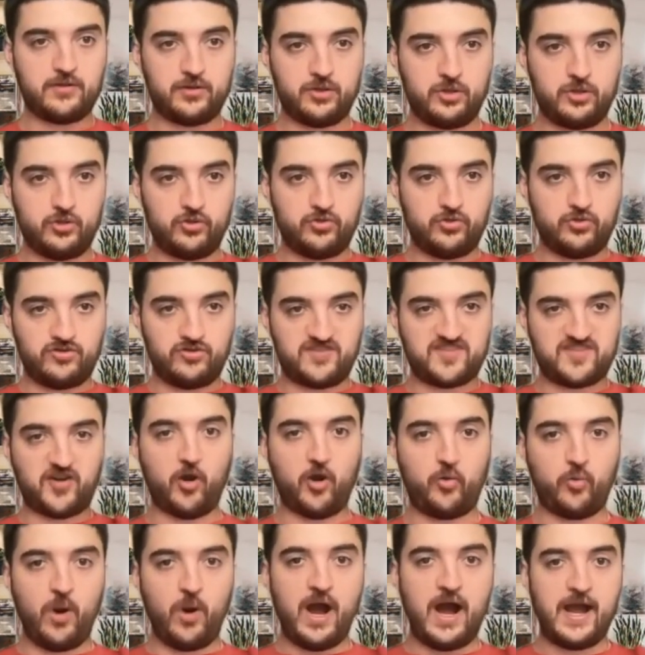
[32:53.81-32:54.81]
you, you
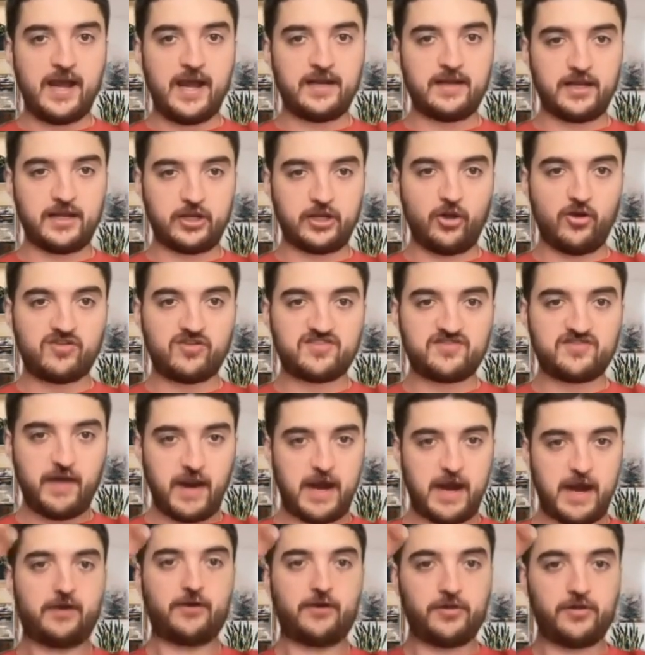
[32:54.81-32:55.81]
start wide, it goes
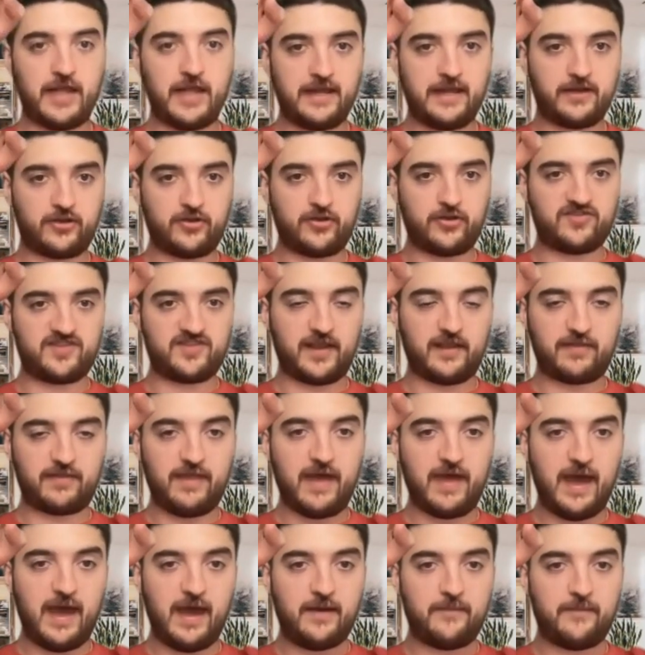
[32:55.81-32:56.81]
viral, and it goes like
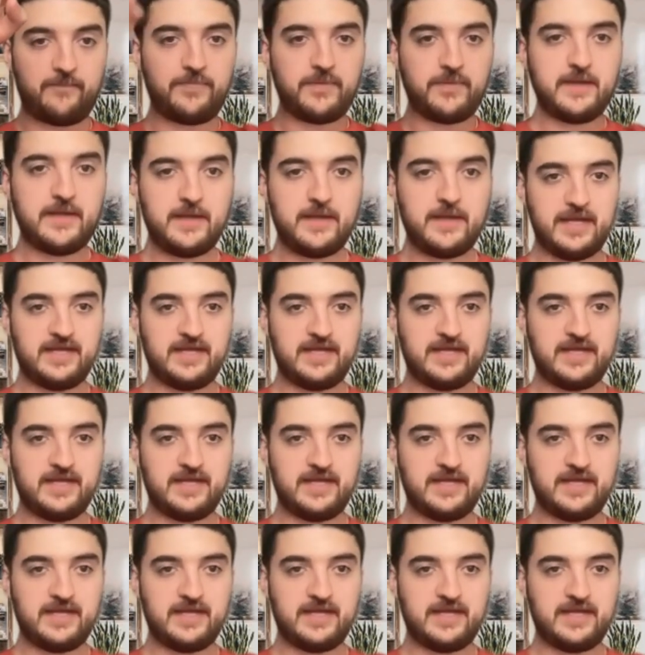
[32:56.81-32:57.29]
that.